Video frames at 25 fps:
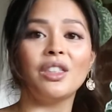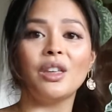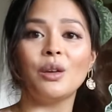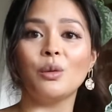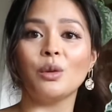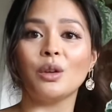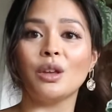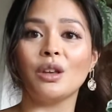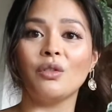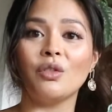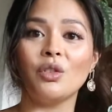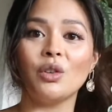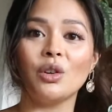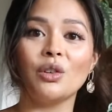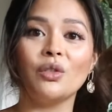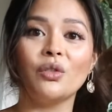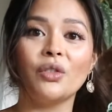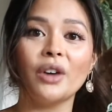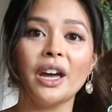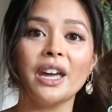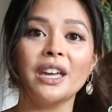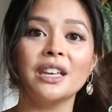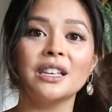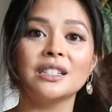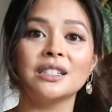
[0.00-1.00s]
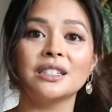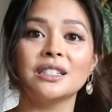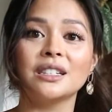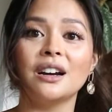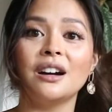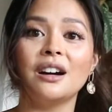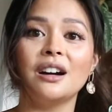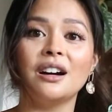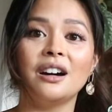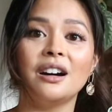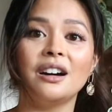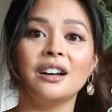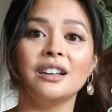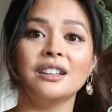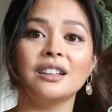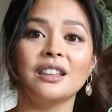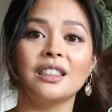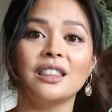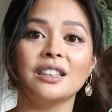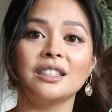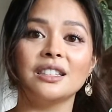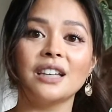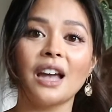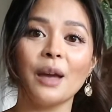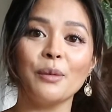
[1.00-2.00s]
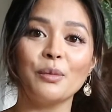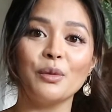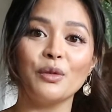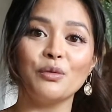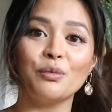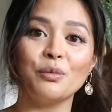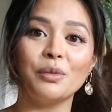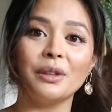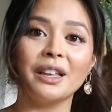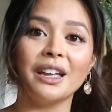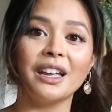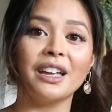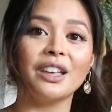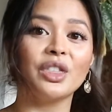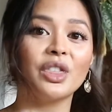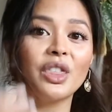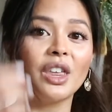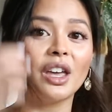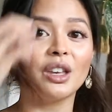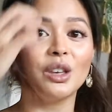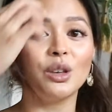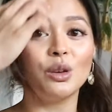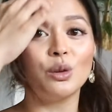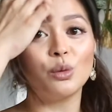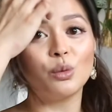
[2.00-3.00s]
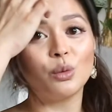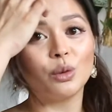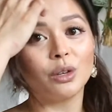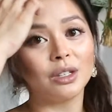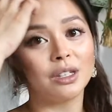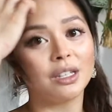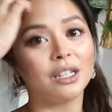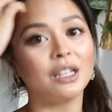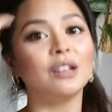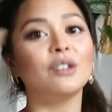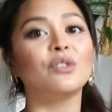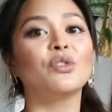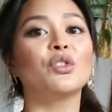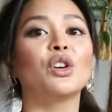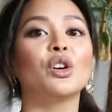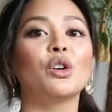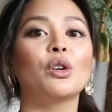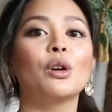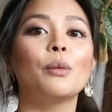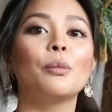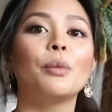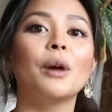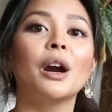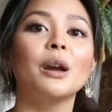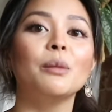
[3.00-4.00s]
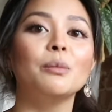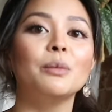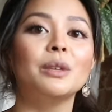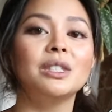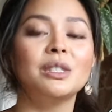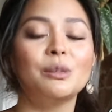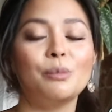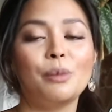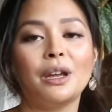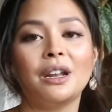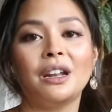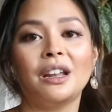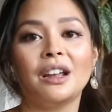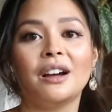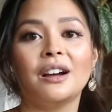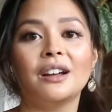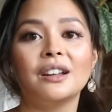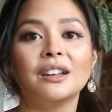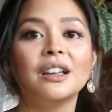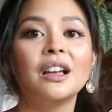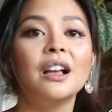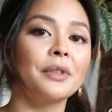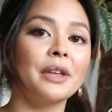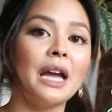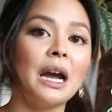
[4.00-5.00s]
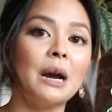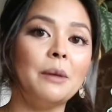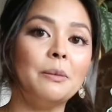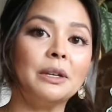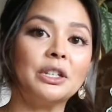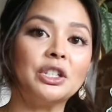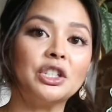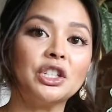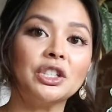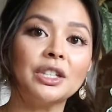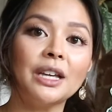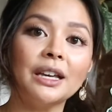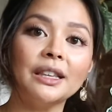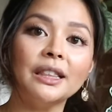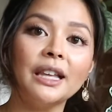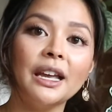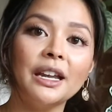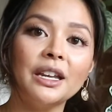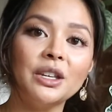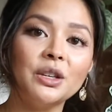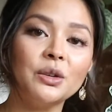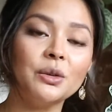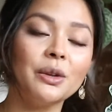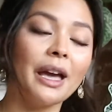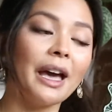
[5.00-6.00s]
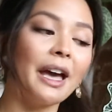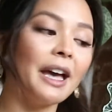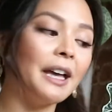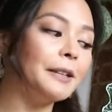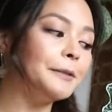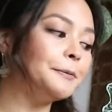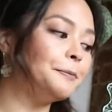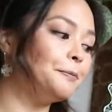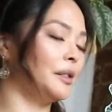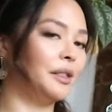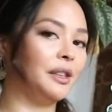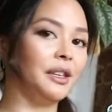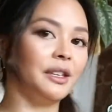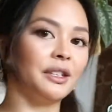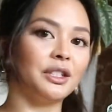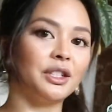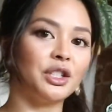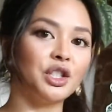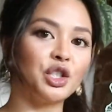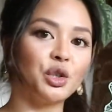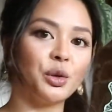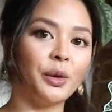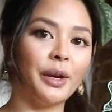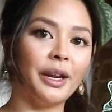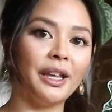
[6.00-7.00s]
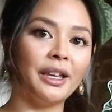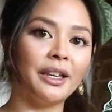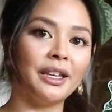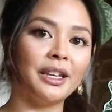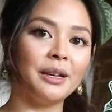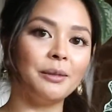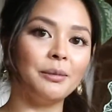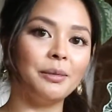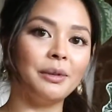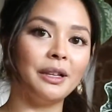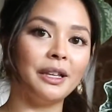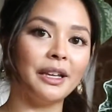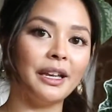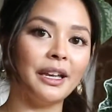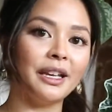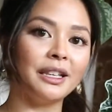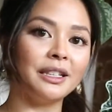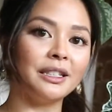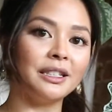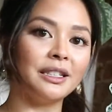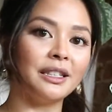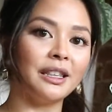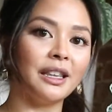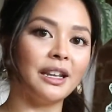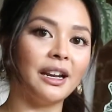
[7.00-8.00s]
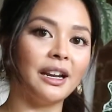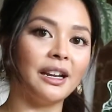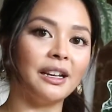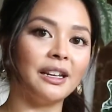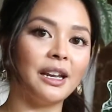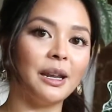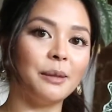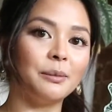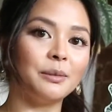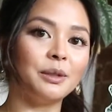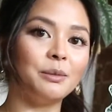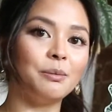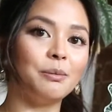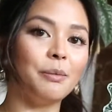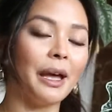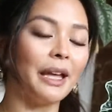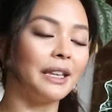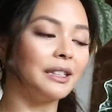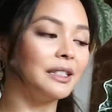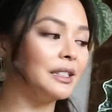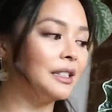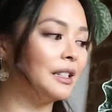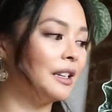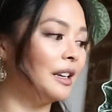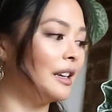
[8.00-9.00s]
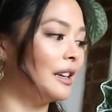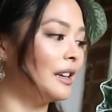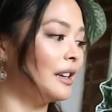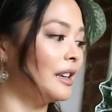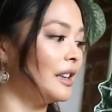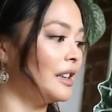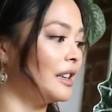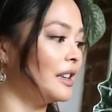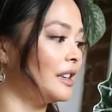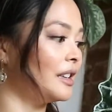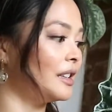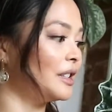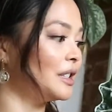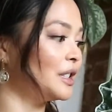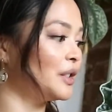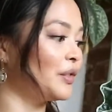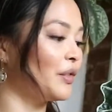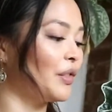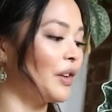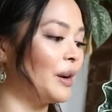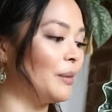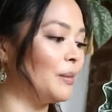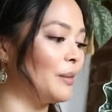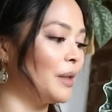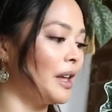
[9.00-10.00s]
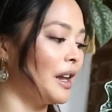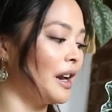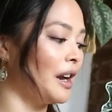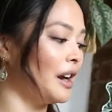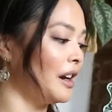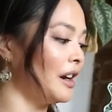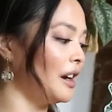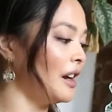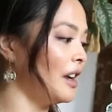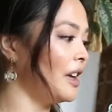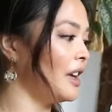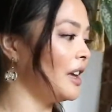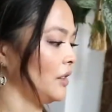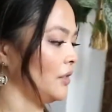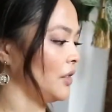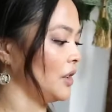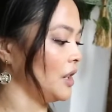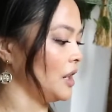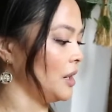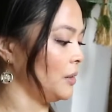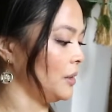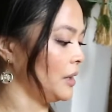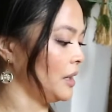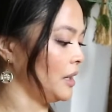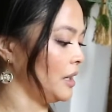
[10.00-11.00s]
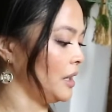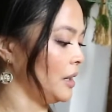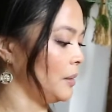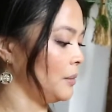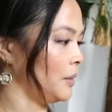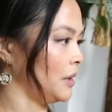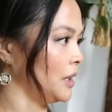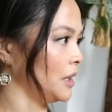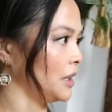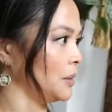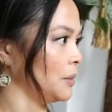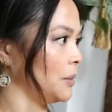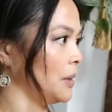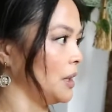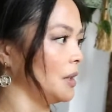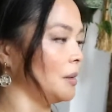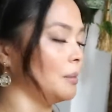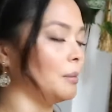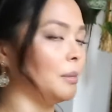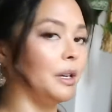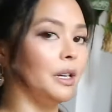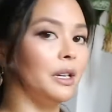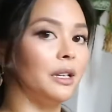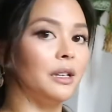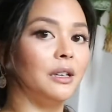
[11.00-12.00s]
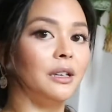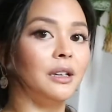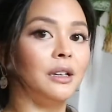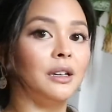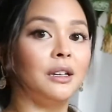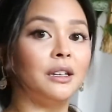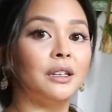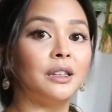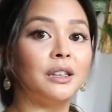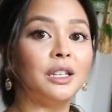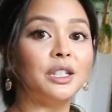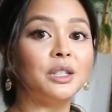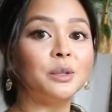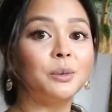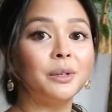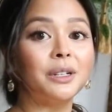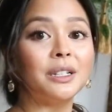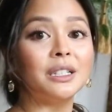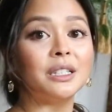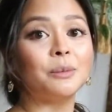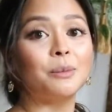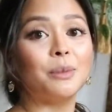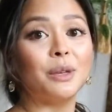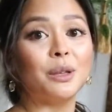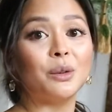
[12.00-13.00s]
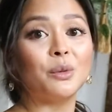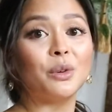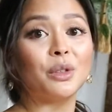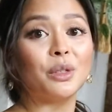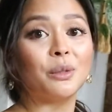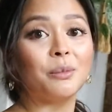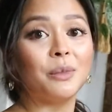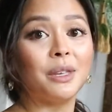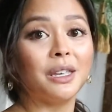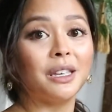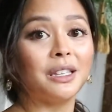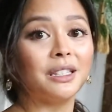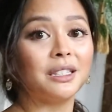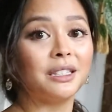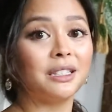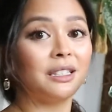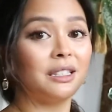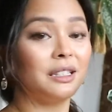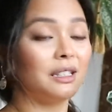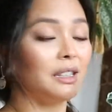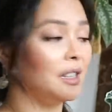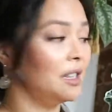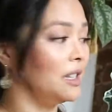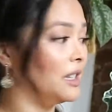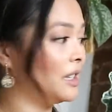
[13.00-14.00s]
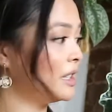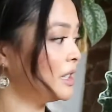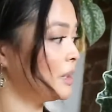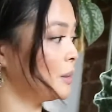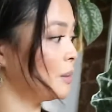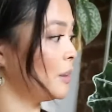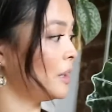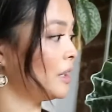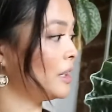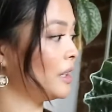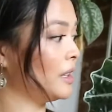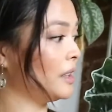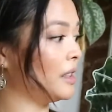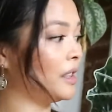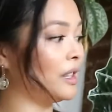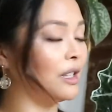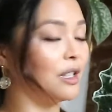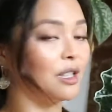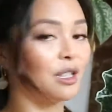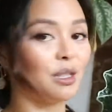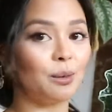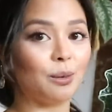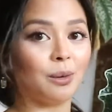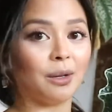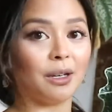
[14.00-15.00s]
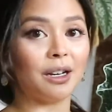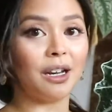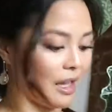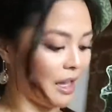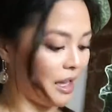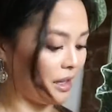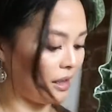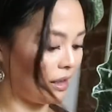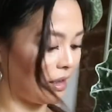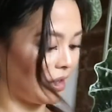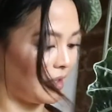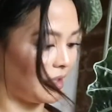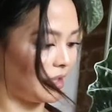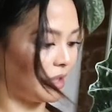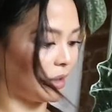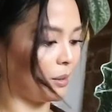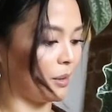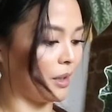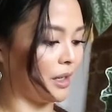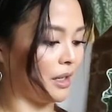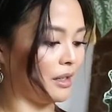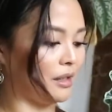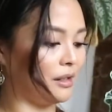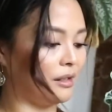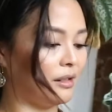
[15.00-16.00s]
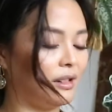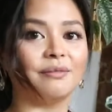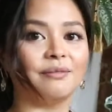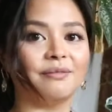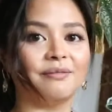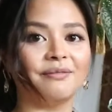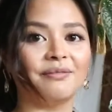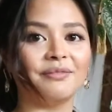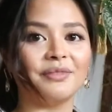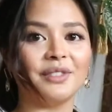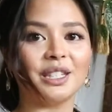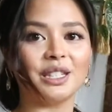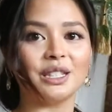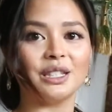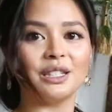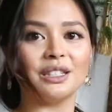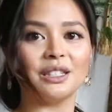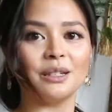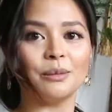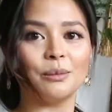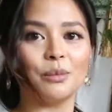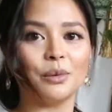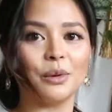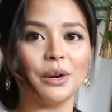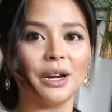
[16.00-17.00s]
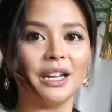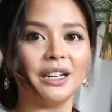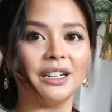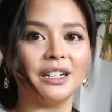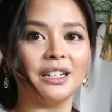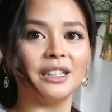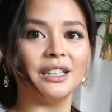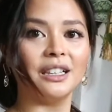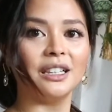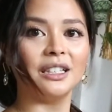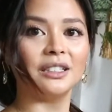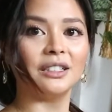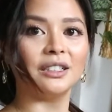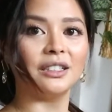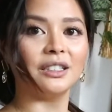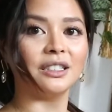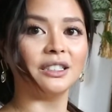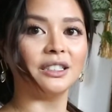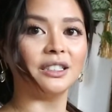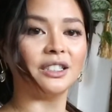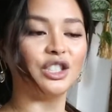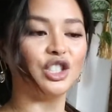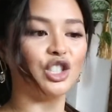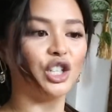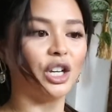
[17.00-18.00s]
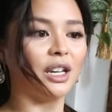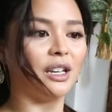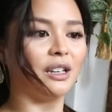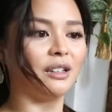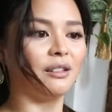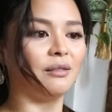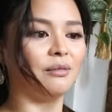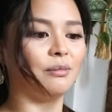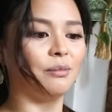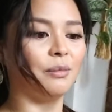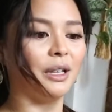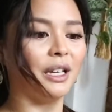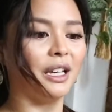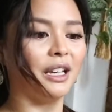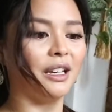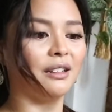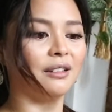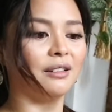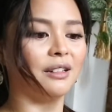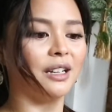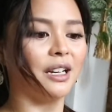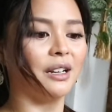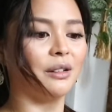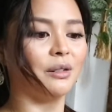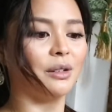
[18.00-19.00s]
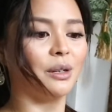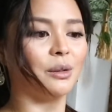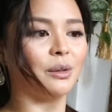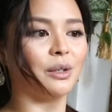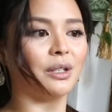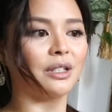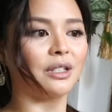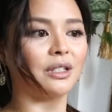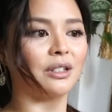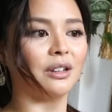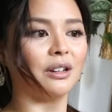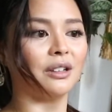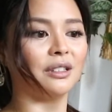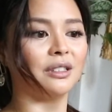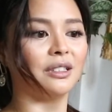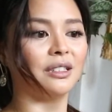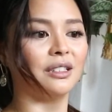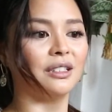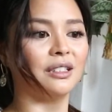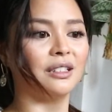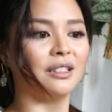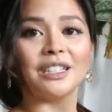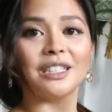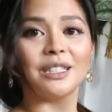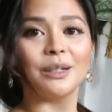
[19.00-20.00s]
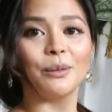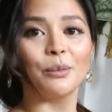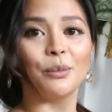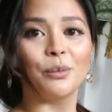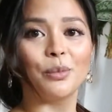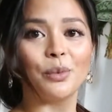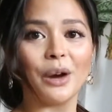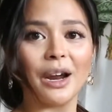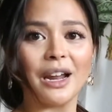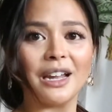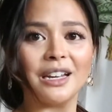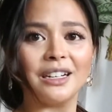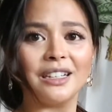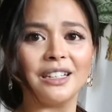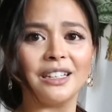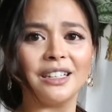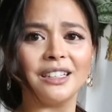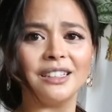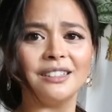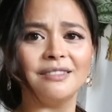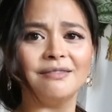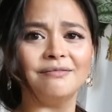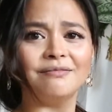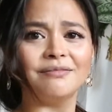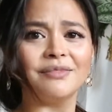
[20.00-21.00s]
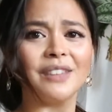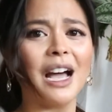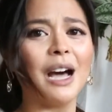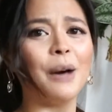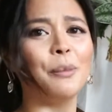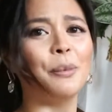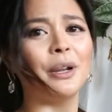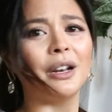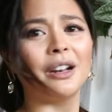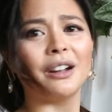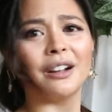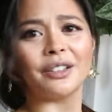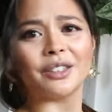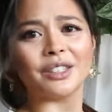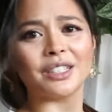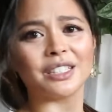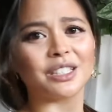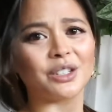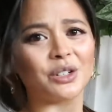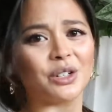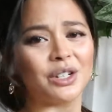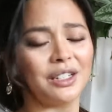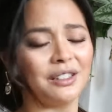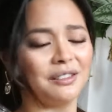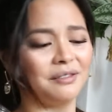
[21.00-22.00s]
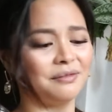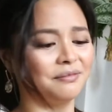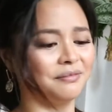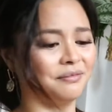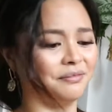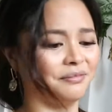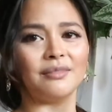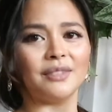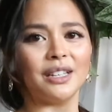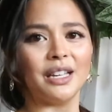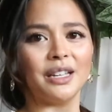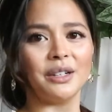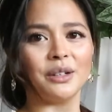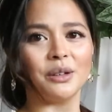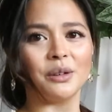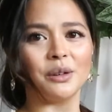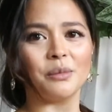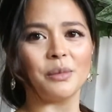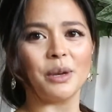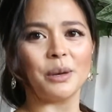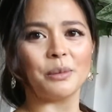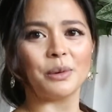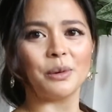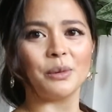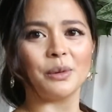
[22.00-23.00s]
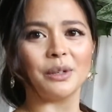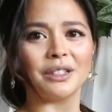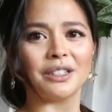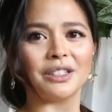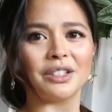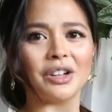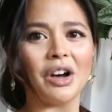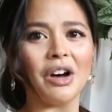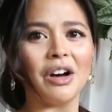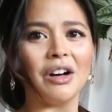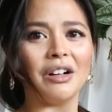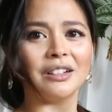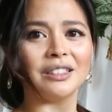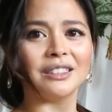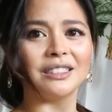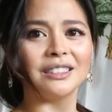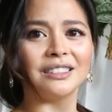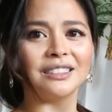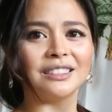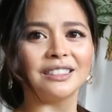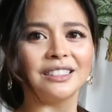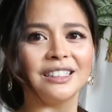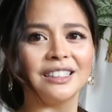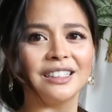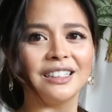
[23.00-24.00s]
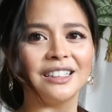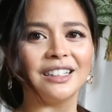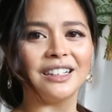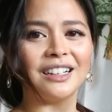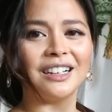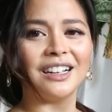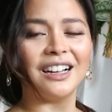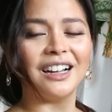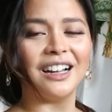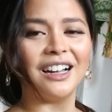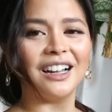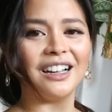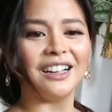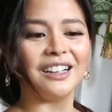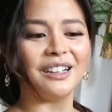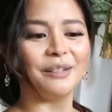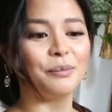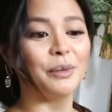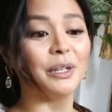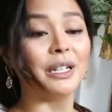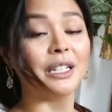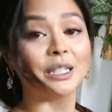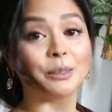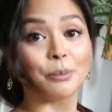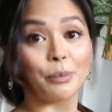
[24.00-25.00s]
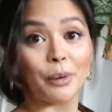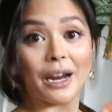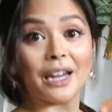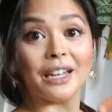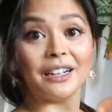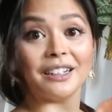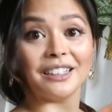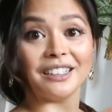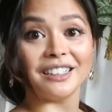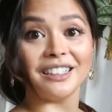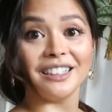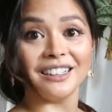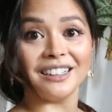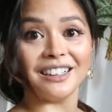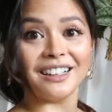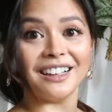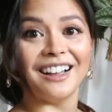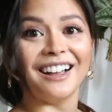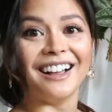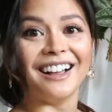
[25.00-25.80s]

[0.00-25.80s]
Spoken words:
They will give you advice on the type of plant that you will need for your apartment depending on how much sunlight you get. This trailing plant that I named Betsy is from there. I forgot what I named this one, but this one has been with me. This one and this one and this one. This is a braided little jade plant. I don't know what it's called. It's a braided, I'll put it on the screen. I don't remember what it's called, but it's braided.